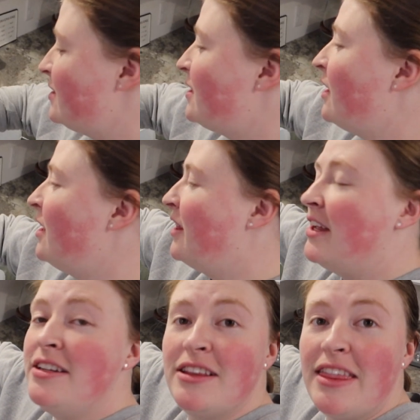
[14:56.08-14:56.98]

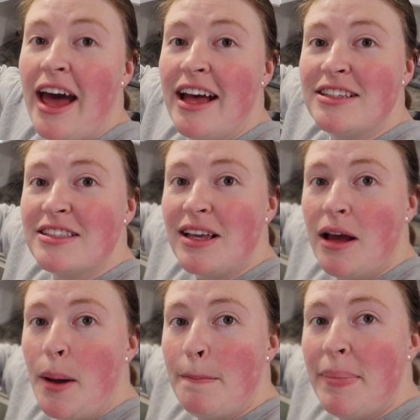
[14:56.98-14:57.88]
succulent that's
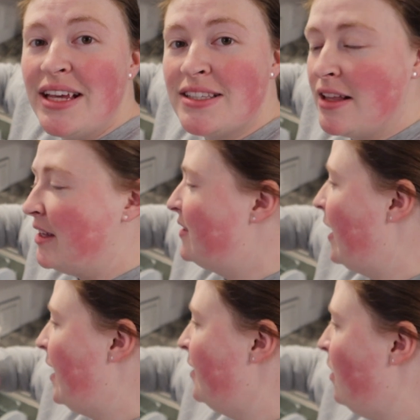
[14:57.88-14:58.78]
basically
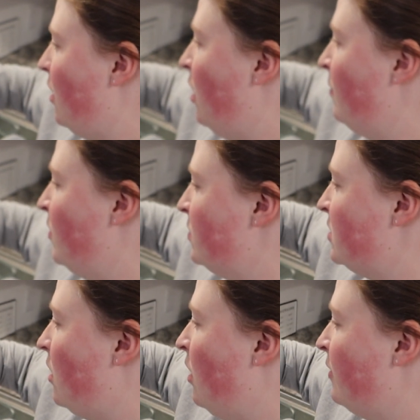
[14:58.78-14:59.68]
dead,
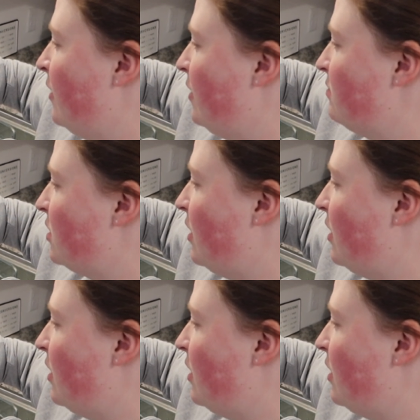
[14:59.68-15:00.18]
almost all the leaves are